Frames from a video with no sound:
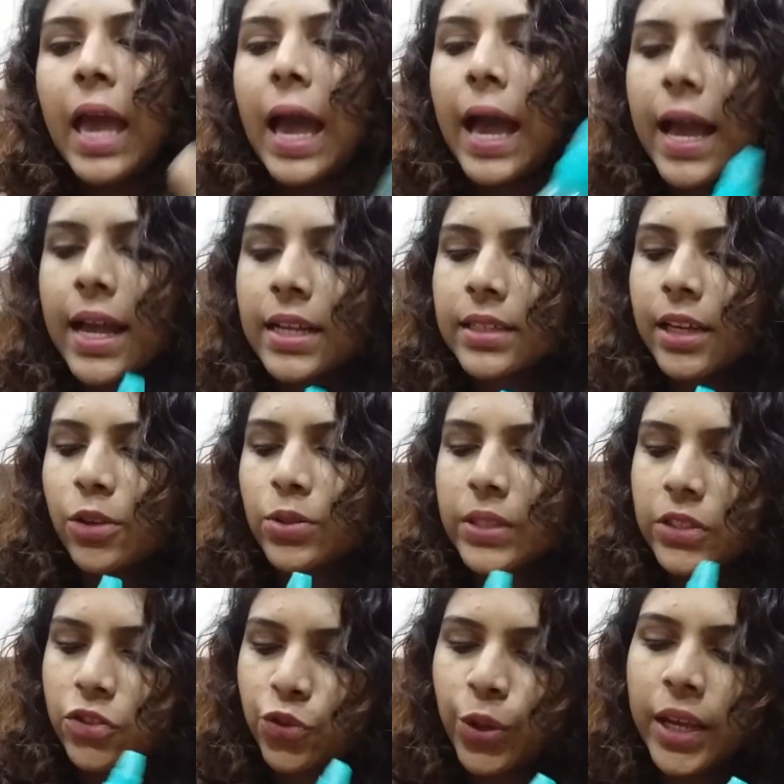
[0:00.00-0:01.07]
And I use
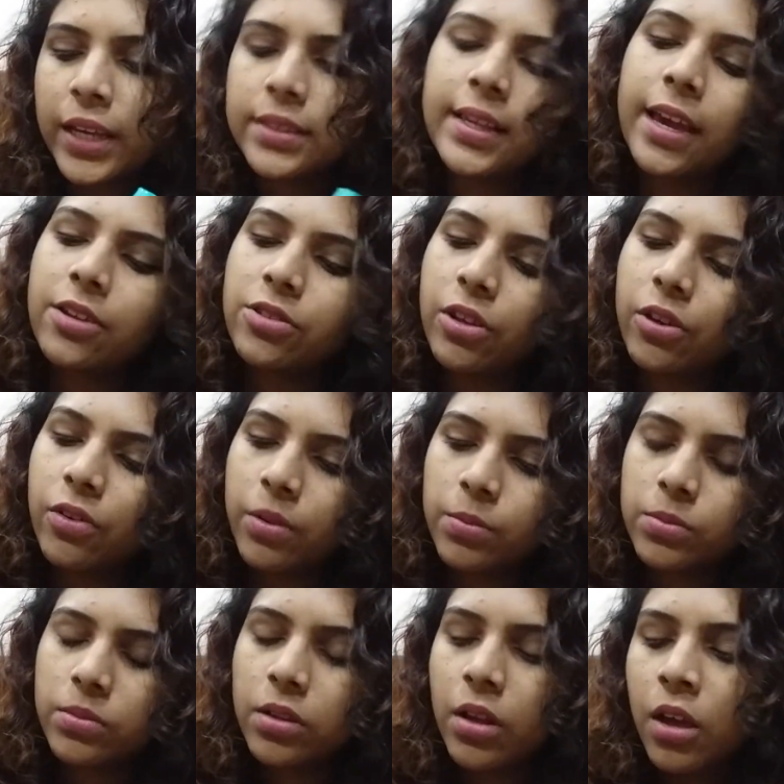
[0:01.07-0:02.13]
the Streaks Hair
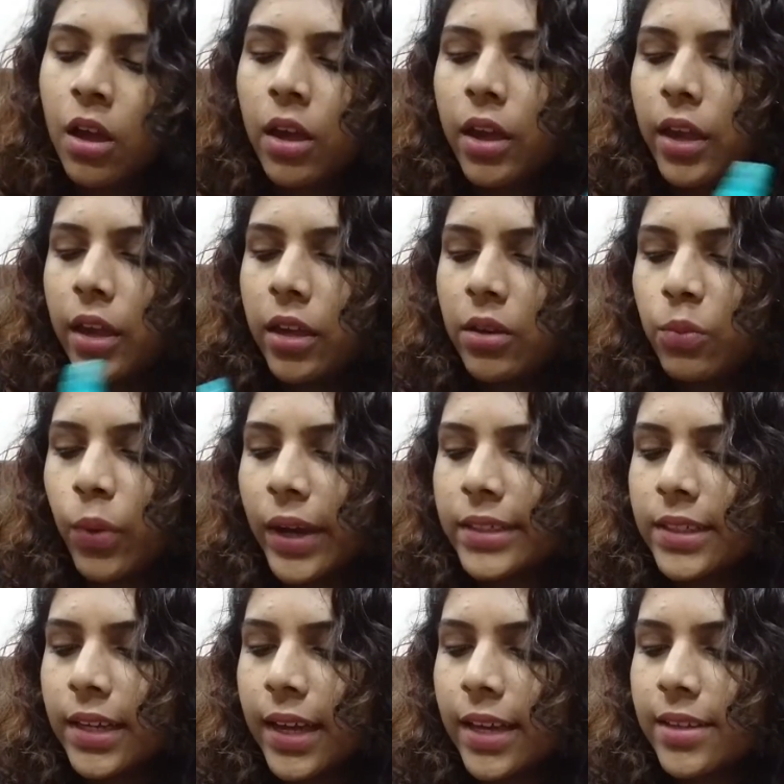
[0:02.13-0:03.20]
Serum in
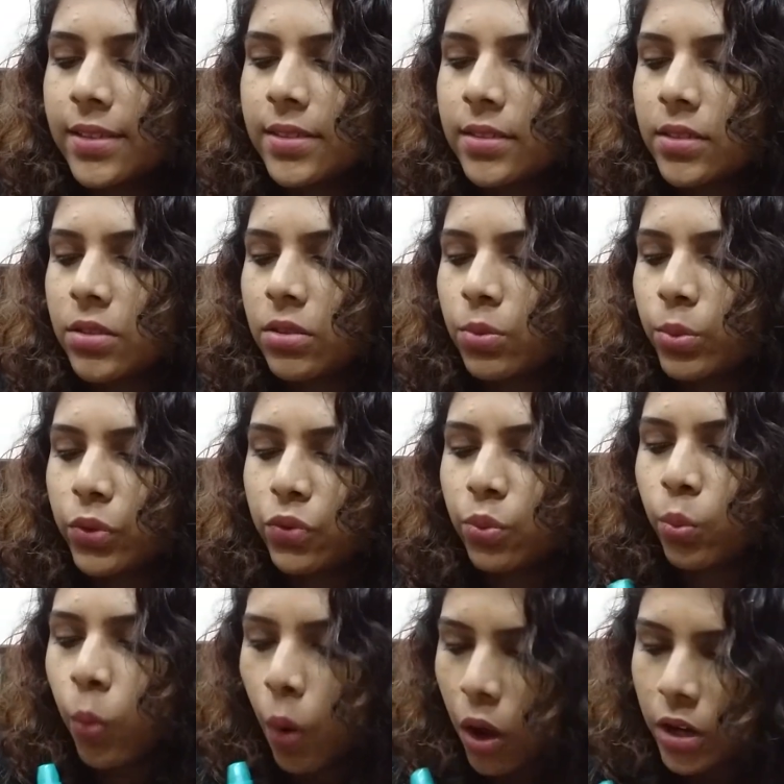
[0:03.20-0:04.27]
Vitalized with
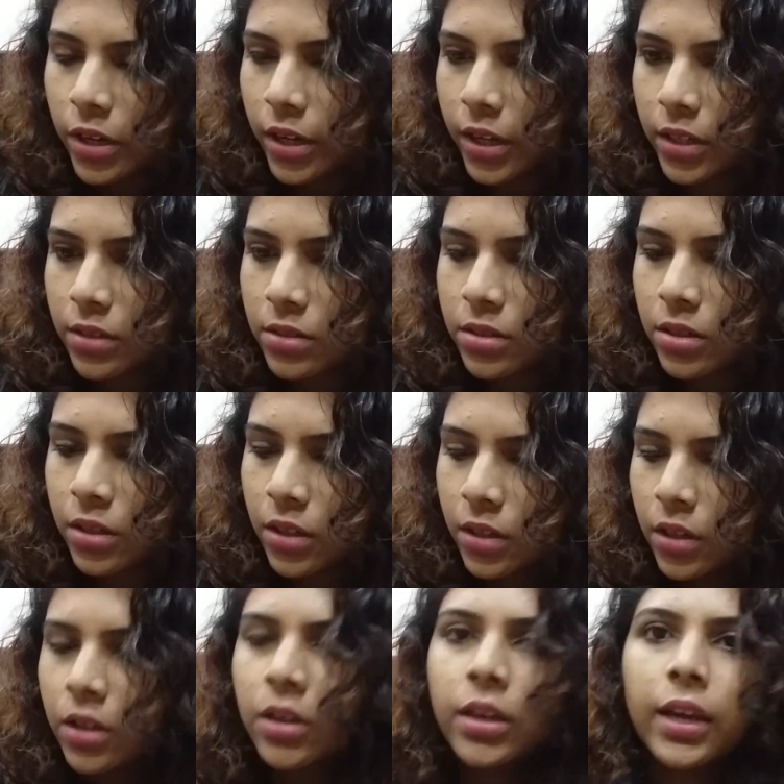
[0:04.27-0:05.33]
Walnut.
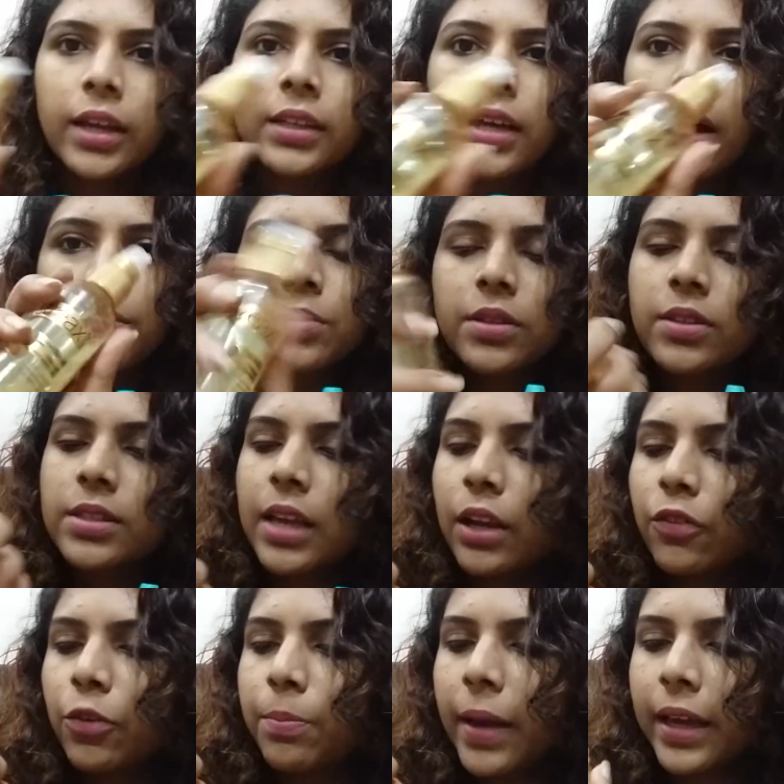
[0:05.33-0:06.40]
It comes in this kind
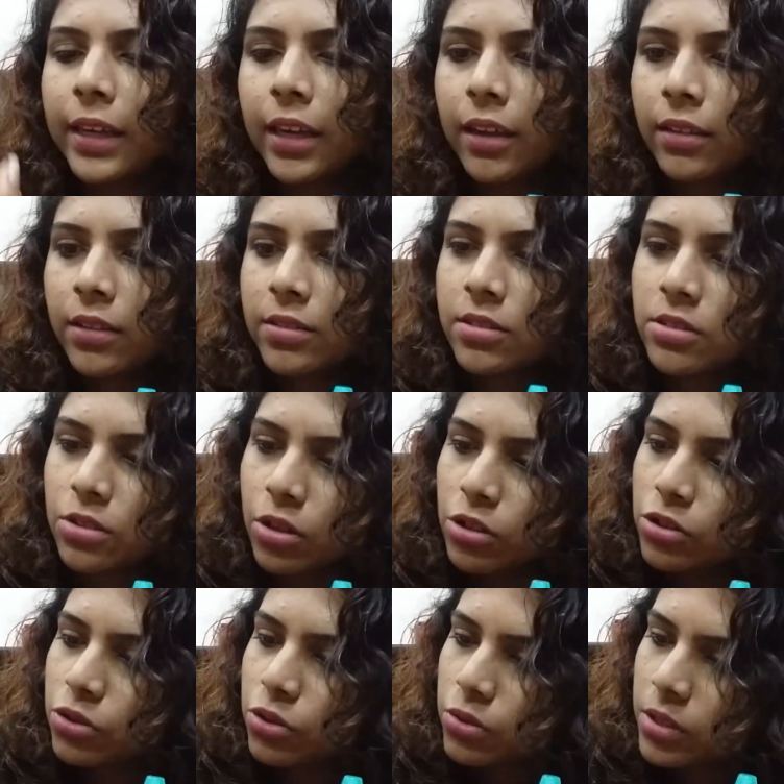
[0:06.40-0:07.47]
of a packing. This is
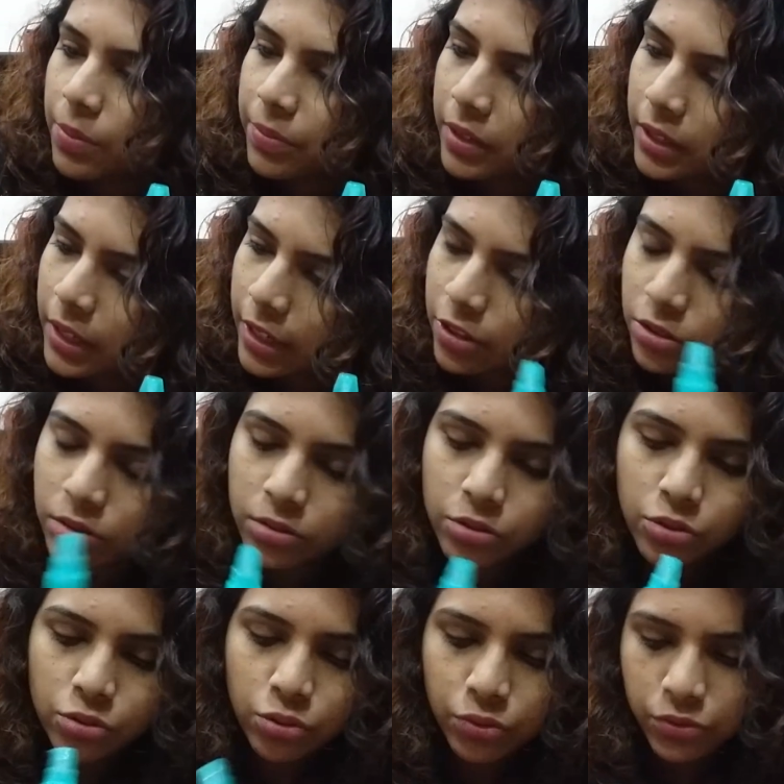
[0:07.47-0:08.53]
also something like
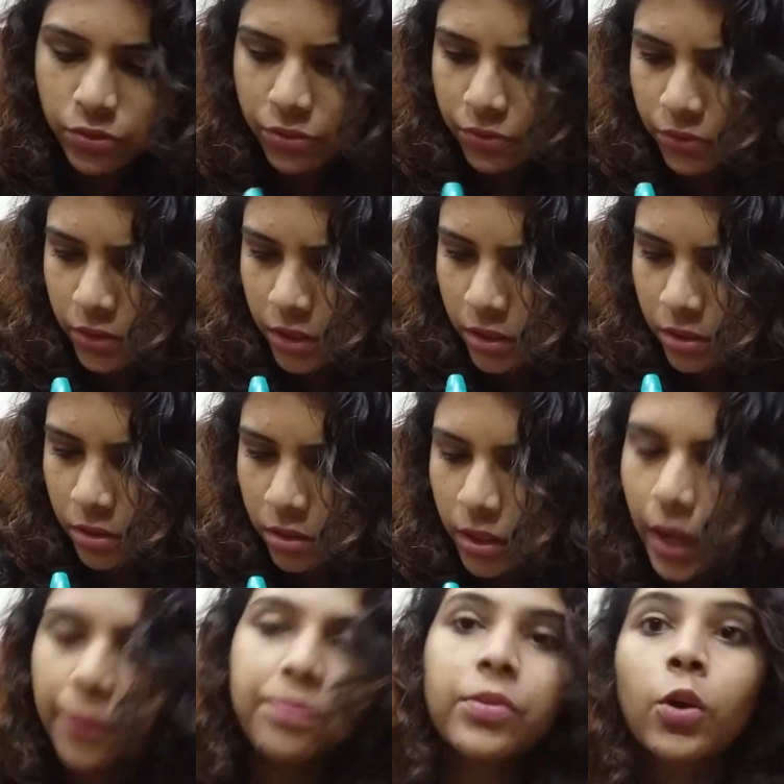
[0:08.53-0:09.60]
$250.
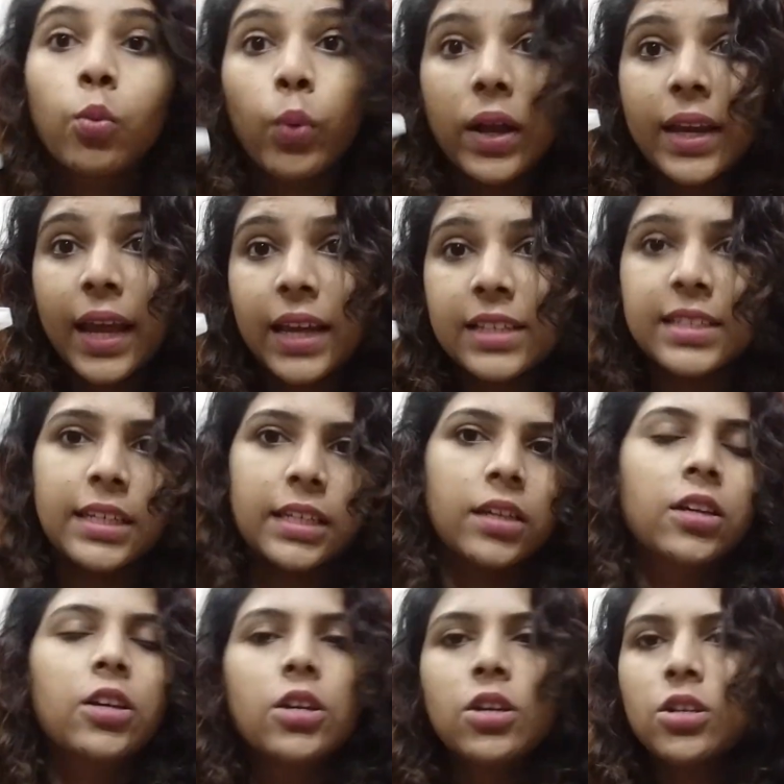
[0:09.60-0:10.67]
Yeah, $190.
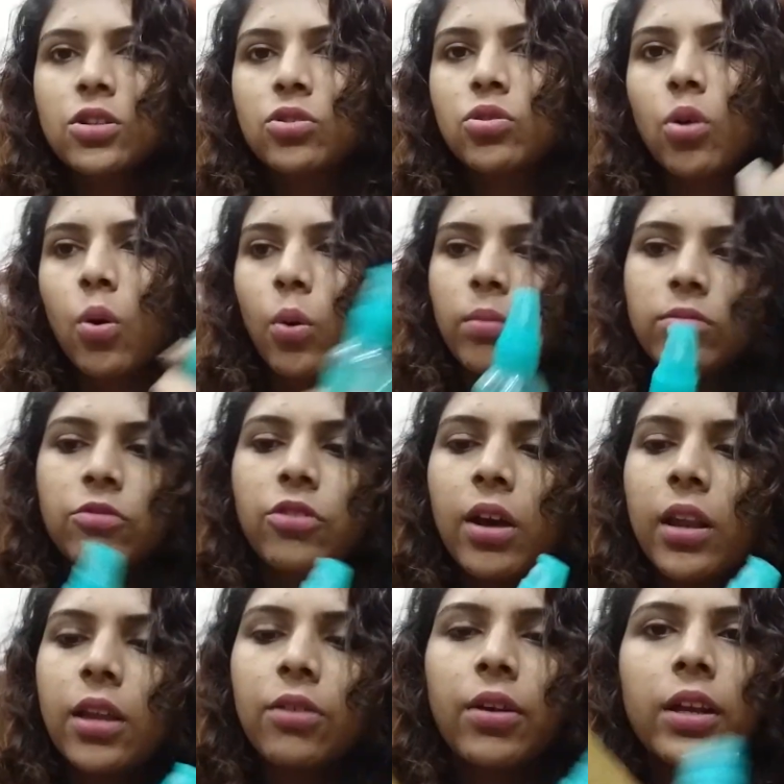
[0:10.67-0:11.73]
So
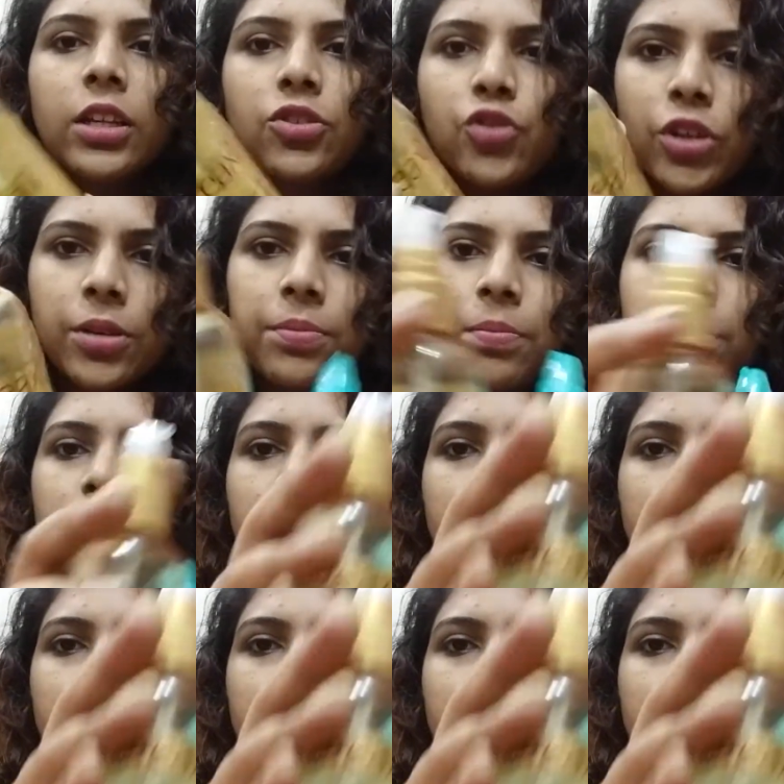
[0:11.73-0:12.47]
really cheap.